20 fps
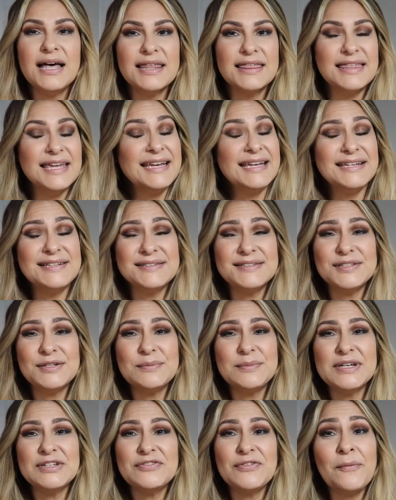Thank you
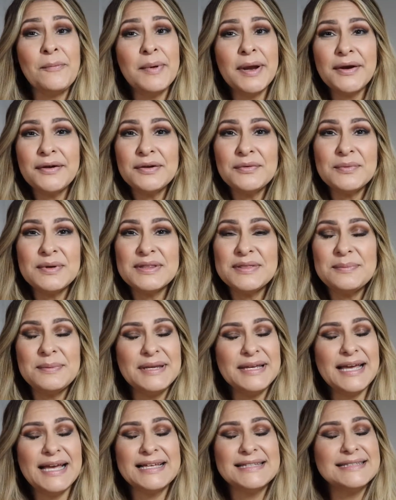so much for bearing with
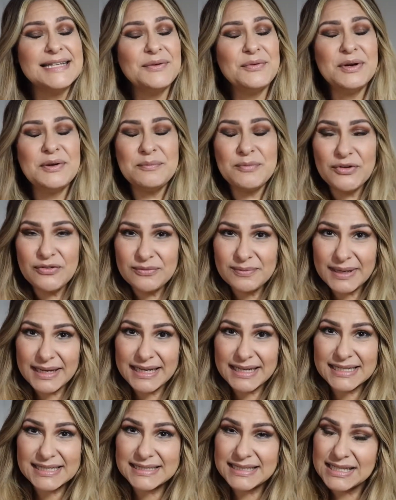me as I remove
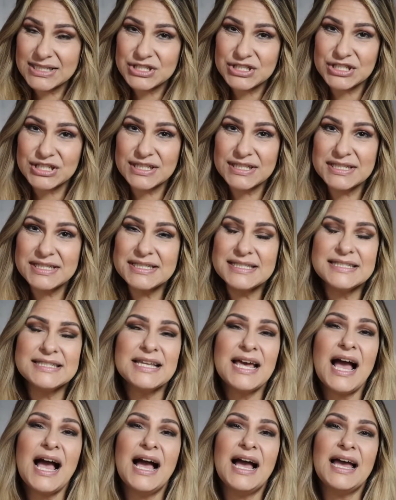my extensions.
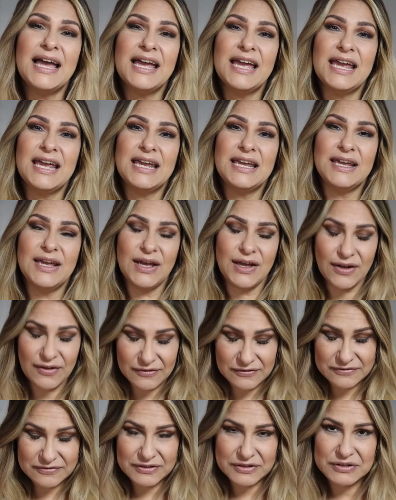I
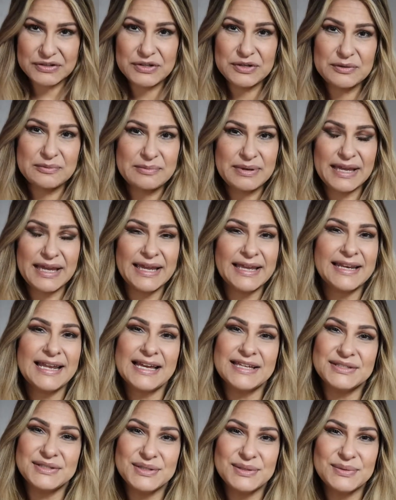feel your pain
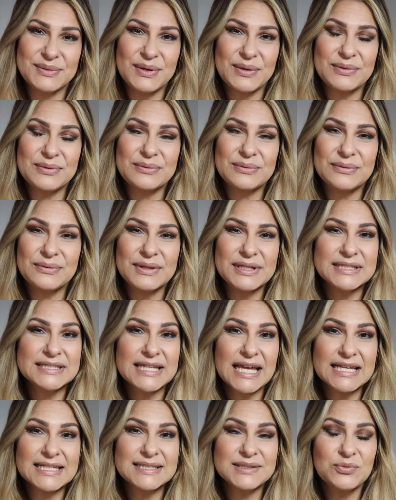as you go through
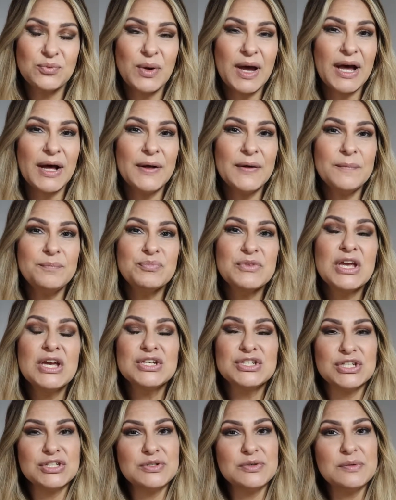this as well.
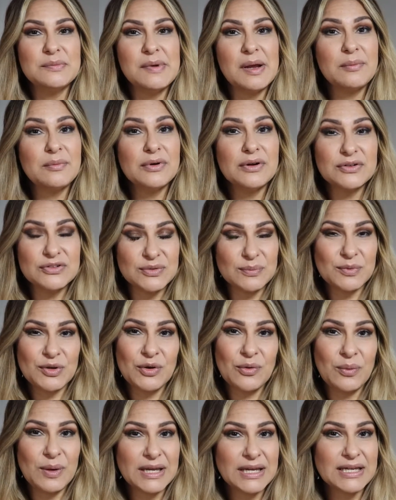Just remember some
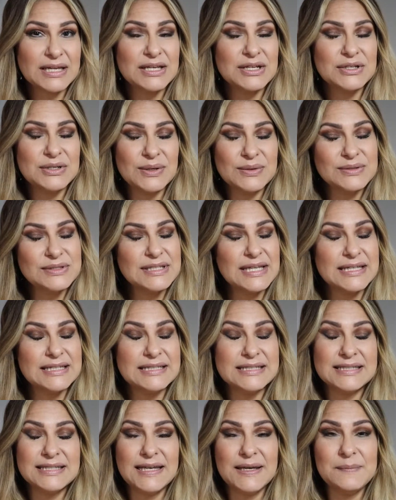quick notes
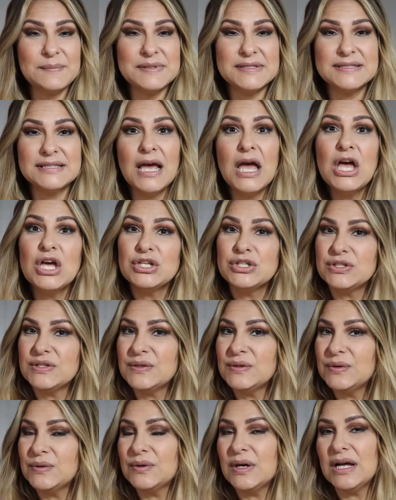and tips
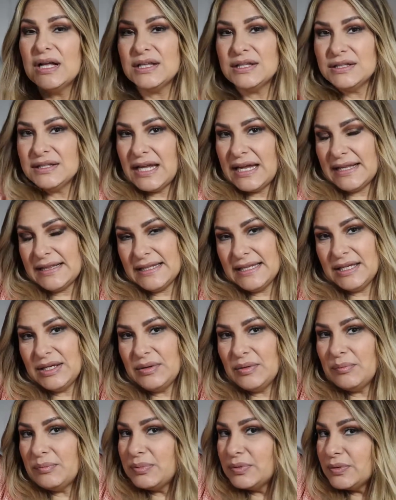to
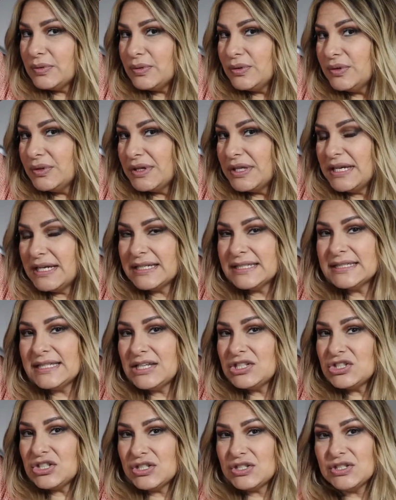lightly pull the
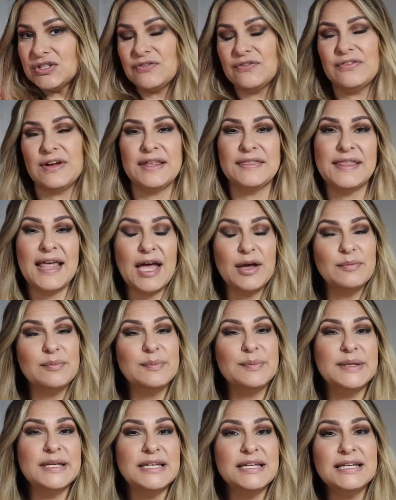extension to find
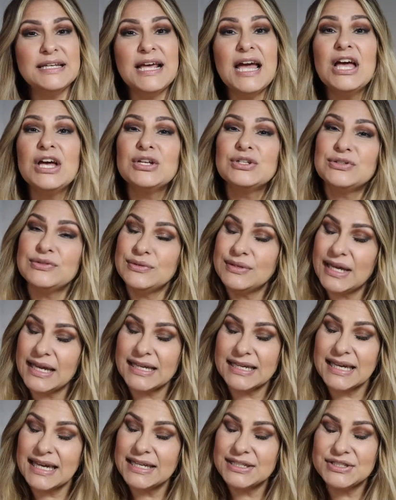that bead. Do
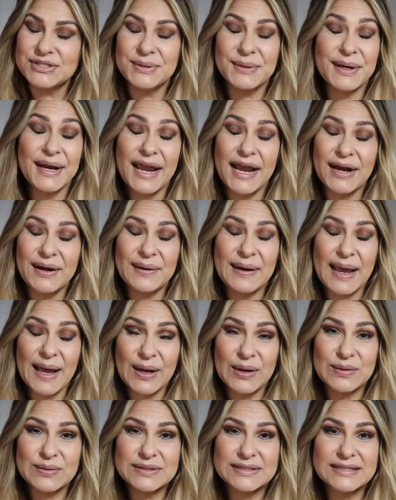not cut your hair
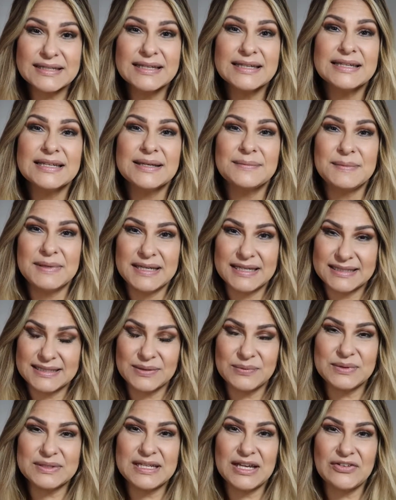out because
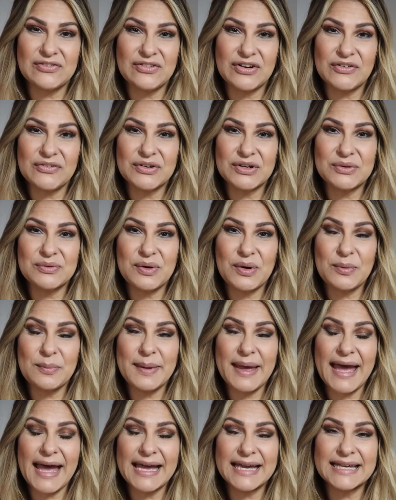it will take forever to grow
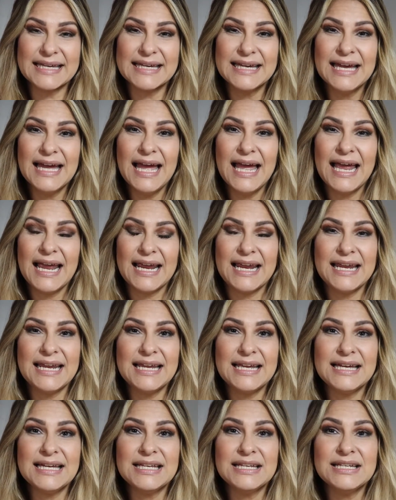back.
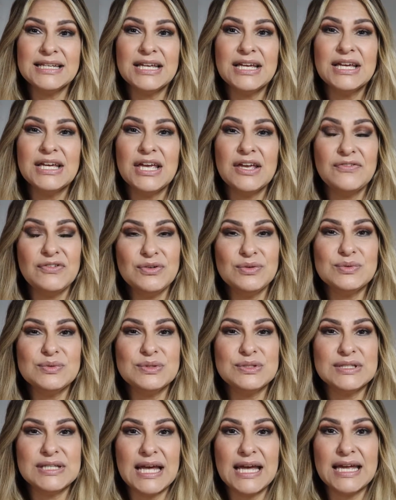And if you
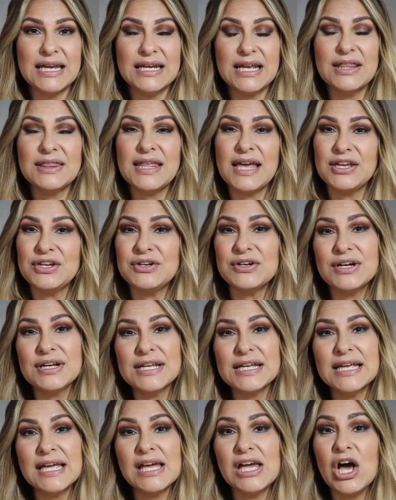decide that you're
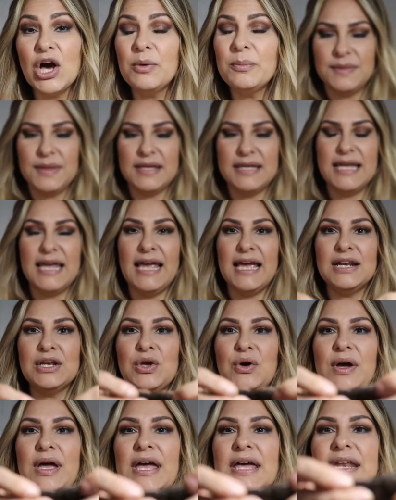gonna get help, they can
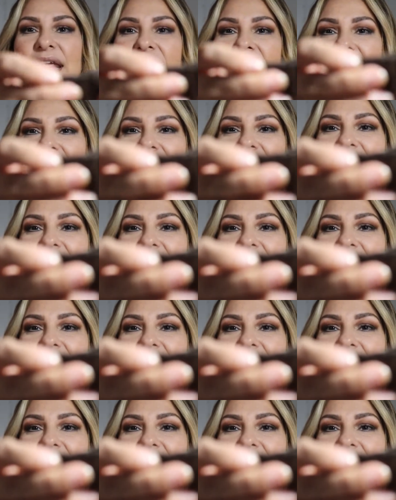go ahead and